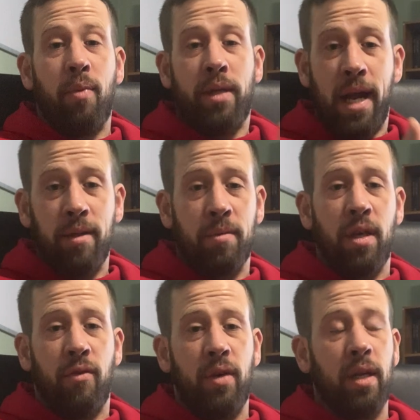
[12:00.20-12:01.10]
protect
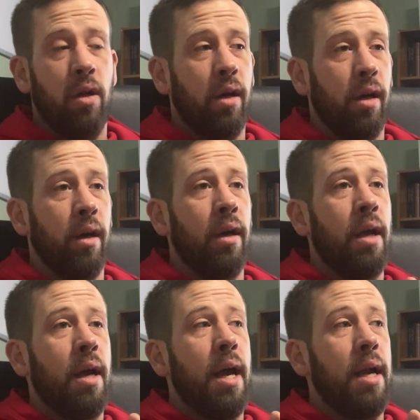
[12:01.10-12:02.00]
himself any longer.
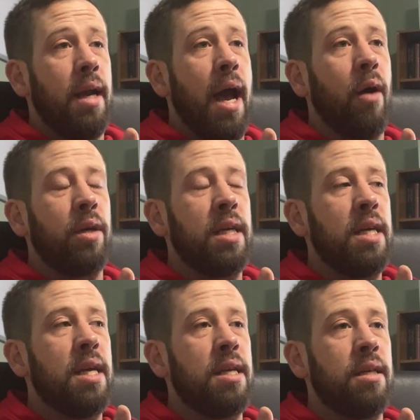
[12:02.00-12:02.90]
And now he
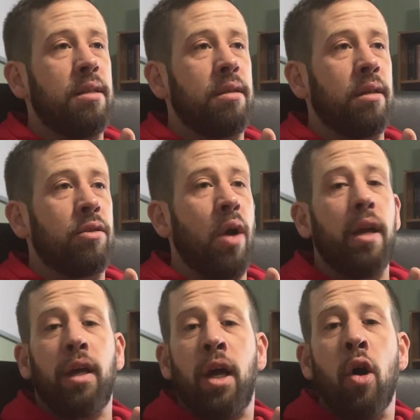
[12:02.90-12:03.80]
is trying
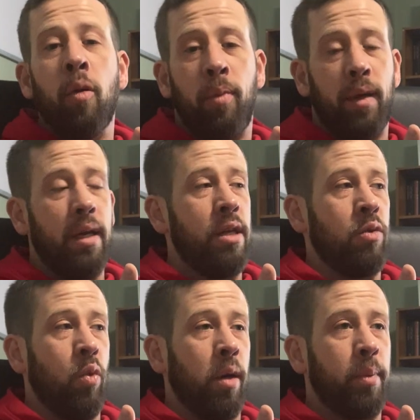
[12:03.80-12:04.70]
to cope in his
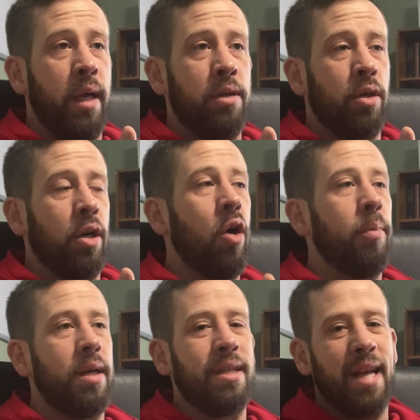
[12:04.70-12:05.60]
workplace or cope
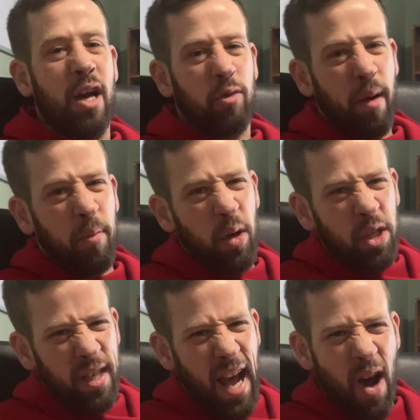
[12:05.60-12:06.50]
in his house by
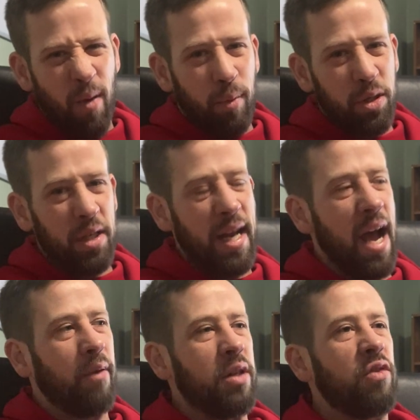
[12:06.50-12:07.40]
pushing
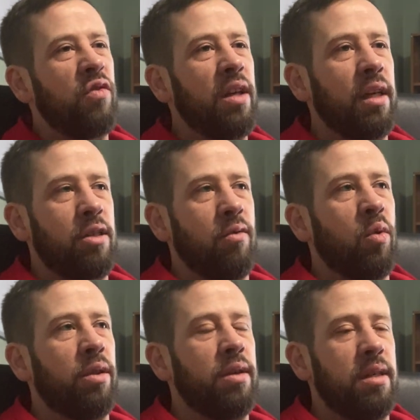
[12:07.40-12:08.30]
down these feelings of
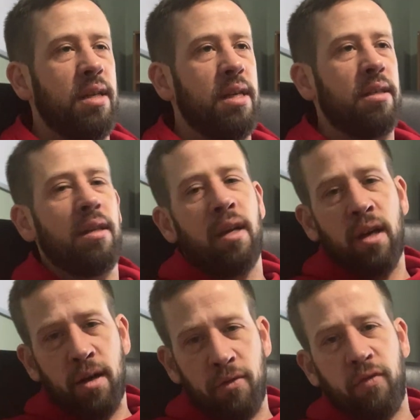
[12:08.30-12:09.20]
worthlessness,
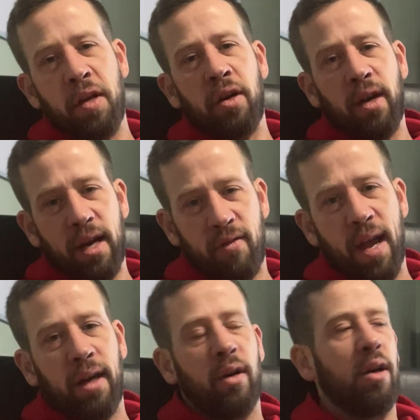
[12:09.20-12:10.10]
of fear and of
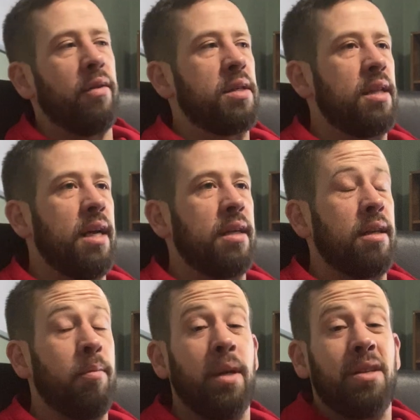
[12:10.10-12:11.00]
anger and all these things,
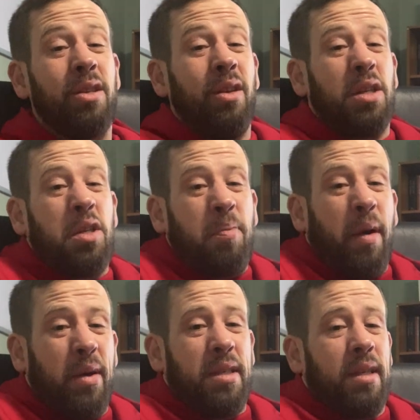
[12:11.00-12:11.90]
but he's still
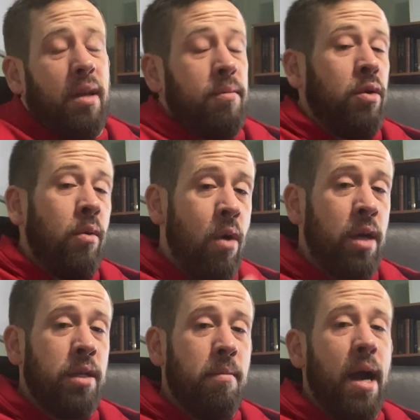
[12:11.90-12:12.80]
experiencing them. So he
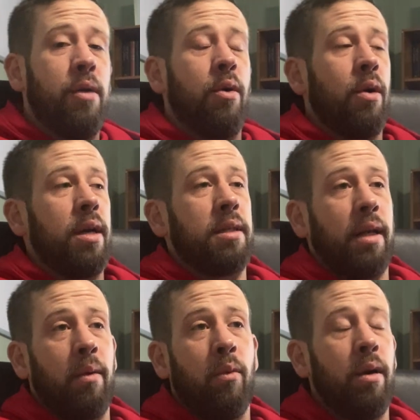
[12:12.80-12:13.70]
walks in my door and he's
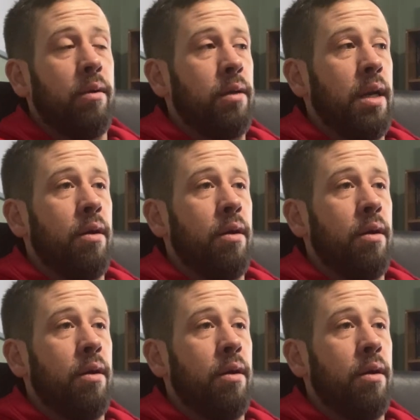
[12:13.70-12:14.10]
like, what in